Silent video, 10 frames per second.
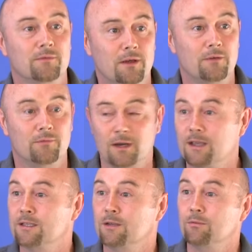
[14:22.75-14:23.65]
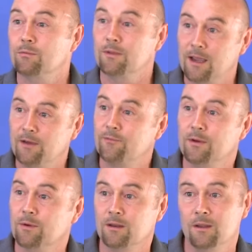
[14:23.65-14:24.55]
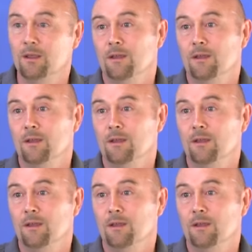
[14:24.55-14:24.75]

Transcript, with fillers: of relating with everyone,